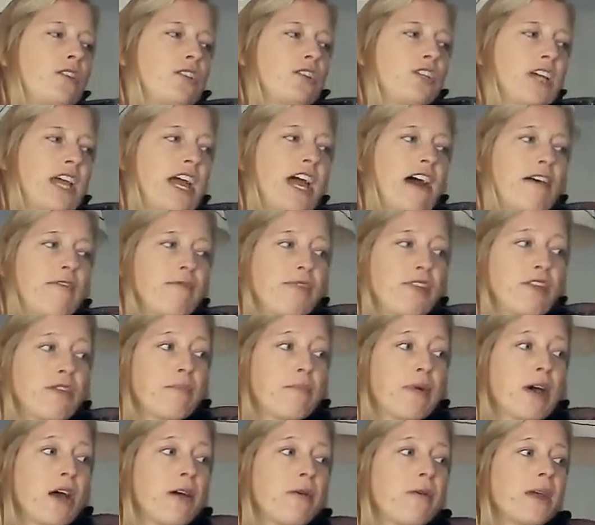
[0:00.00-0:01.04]
to help with the
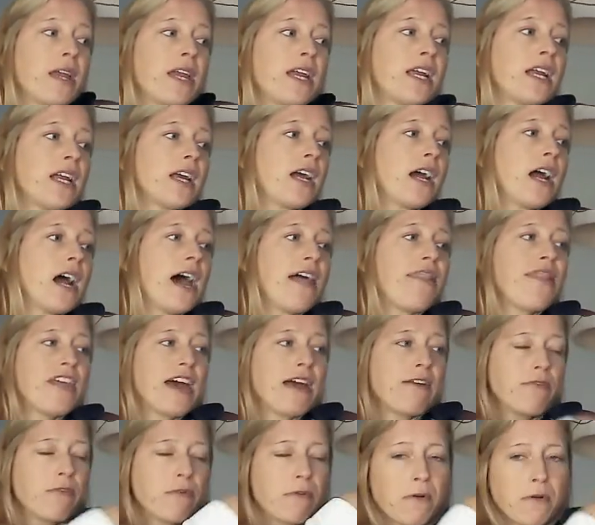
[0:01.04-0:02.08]
bowing, and
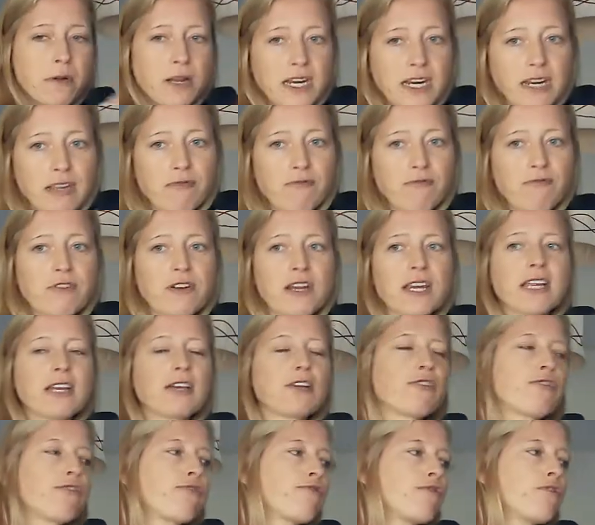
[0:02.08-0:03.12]
then really
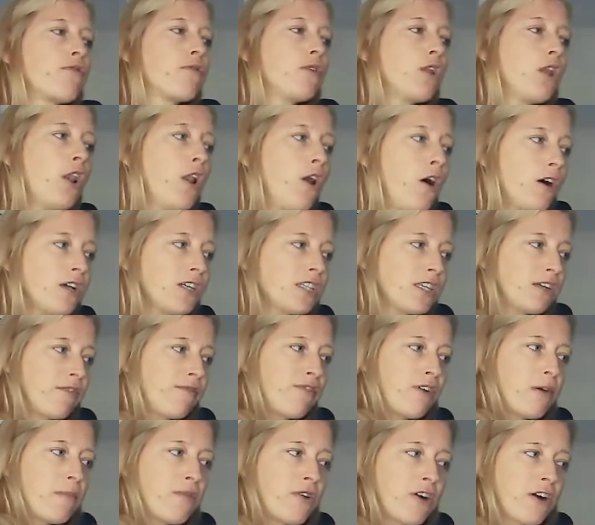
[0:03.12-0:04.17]
ring through lots of
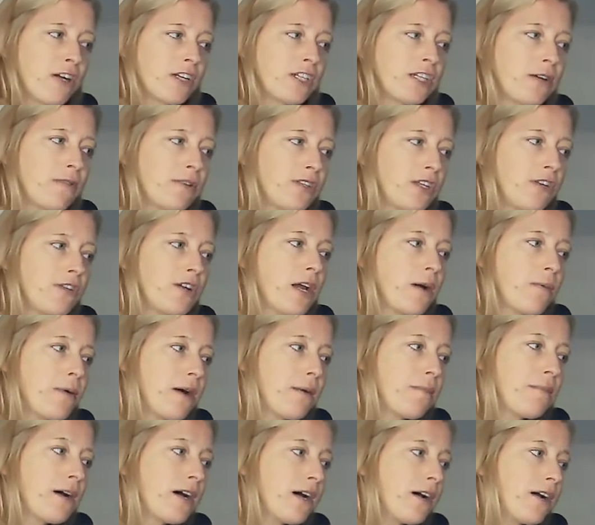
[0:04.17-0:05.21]
vibrato as you go
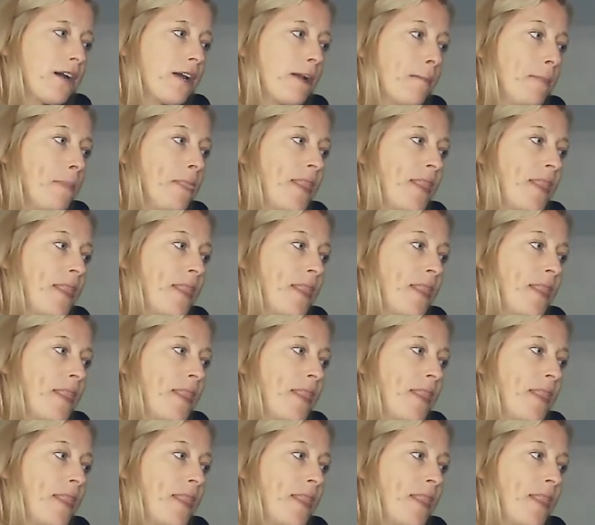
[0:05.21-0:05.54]
up high.